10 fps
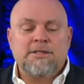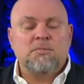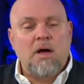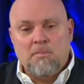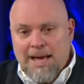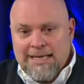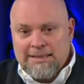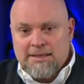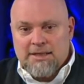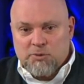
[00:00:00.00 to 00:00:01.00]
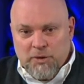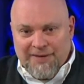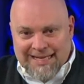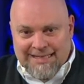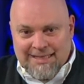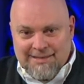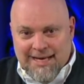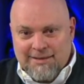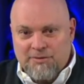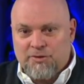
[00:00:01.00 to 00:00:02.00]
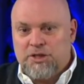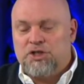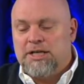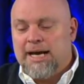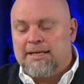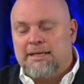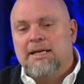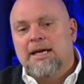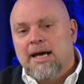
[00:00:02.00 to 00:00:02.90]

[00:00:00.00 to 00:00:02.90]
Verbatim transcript: small mindedness within the sect of Christianity.